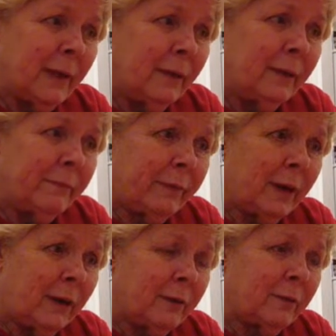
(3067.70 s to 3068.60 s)
love the
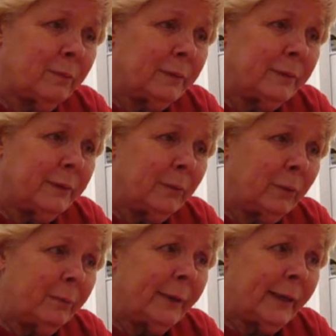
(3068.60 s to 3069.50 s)
gospel, and I
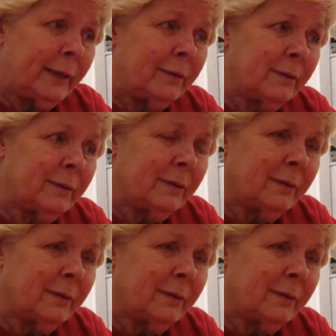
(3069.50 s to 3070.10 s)
want my kids,